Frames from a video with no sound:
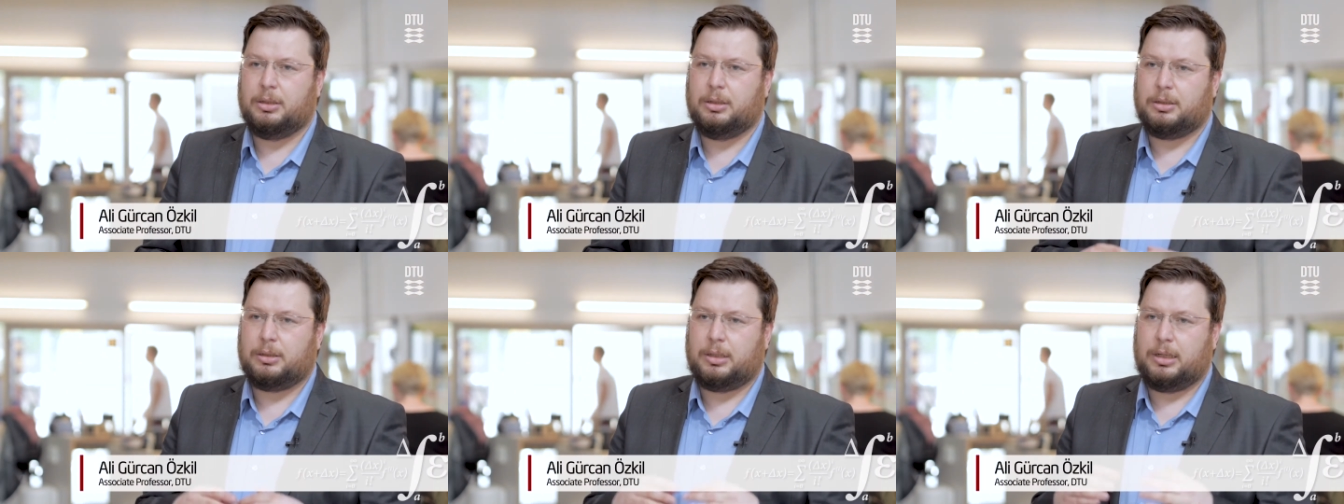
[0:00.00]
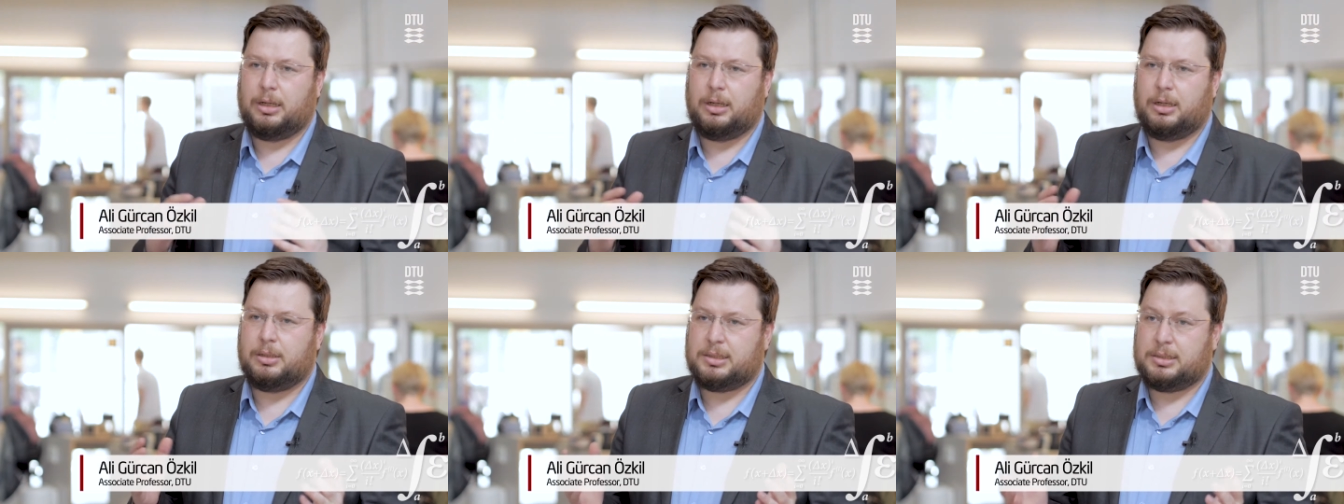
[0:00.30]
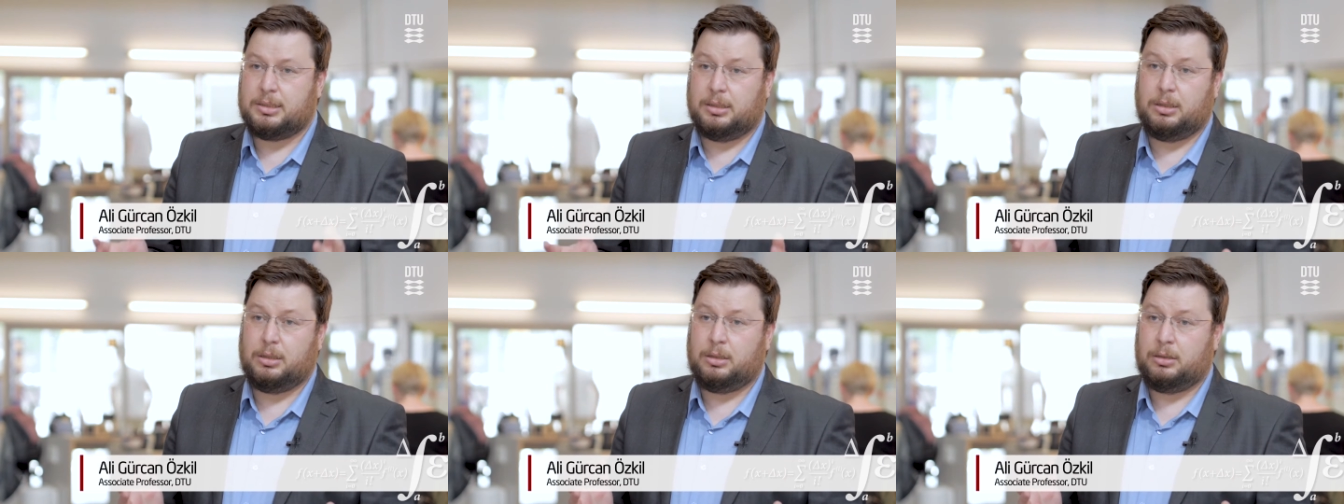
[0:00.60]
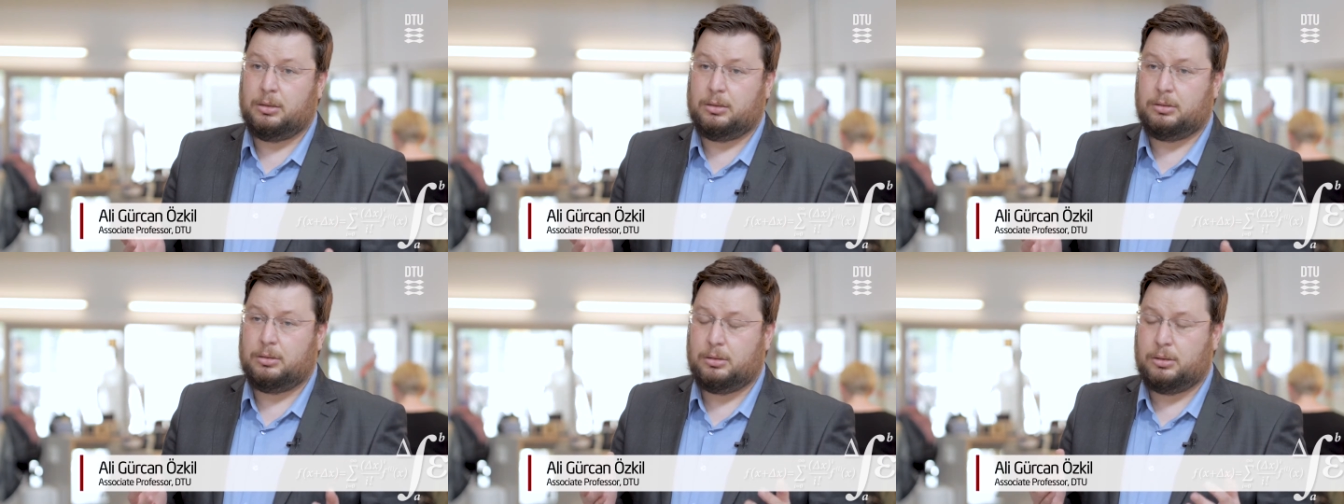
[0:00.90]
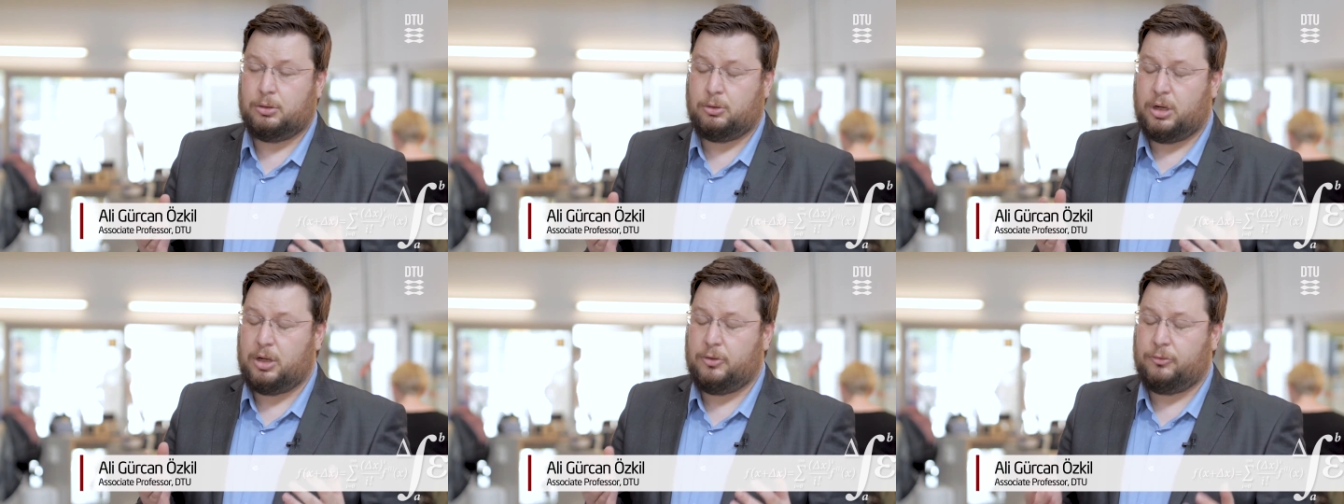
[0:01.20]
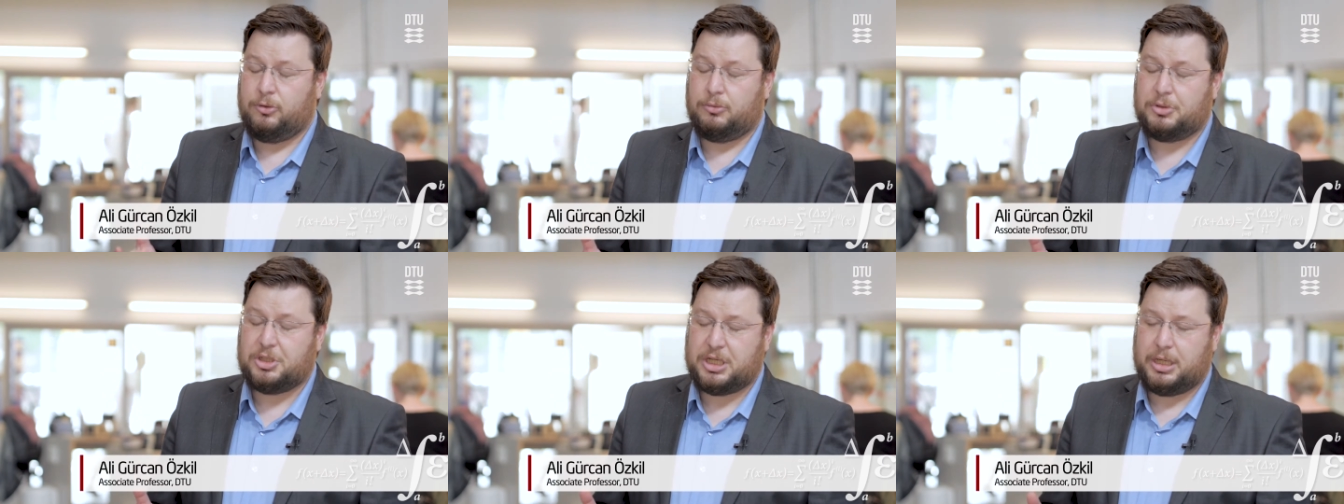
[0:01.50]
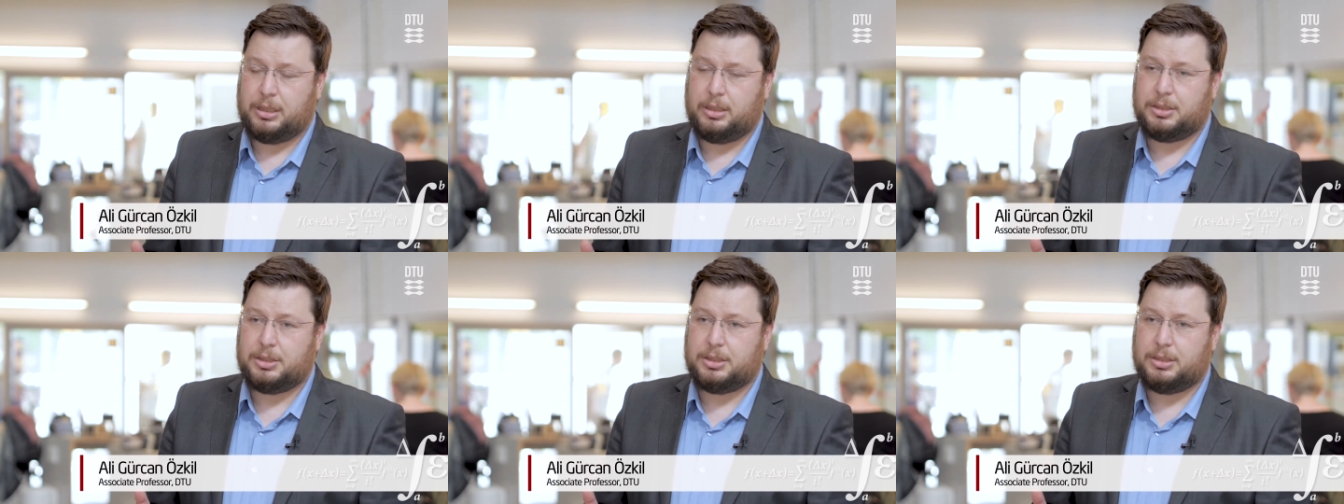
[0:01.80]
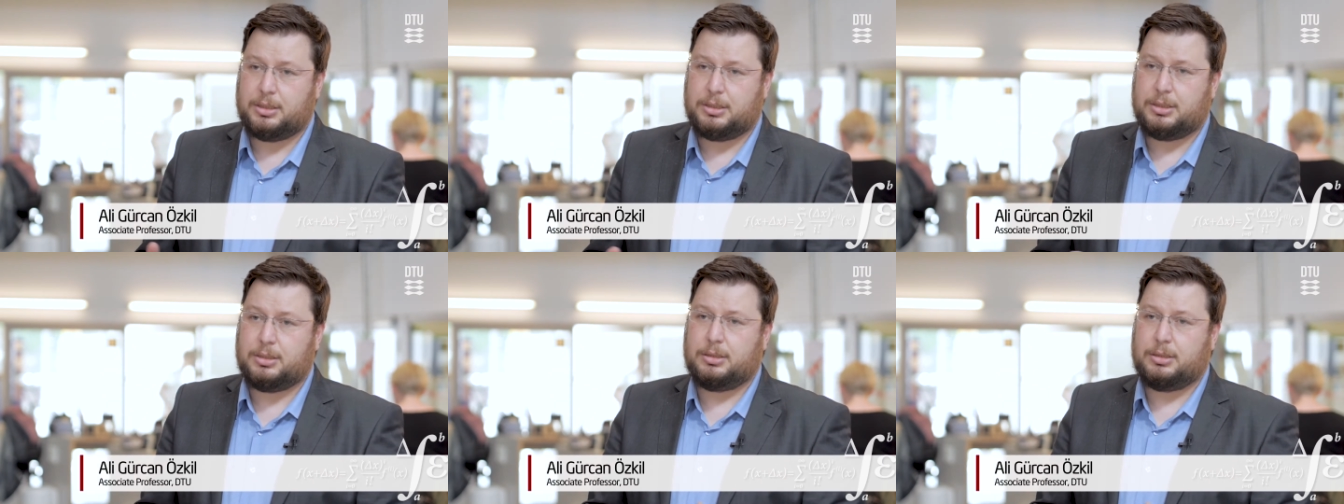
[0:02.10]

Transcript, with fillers: There are still quite a few challenges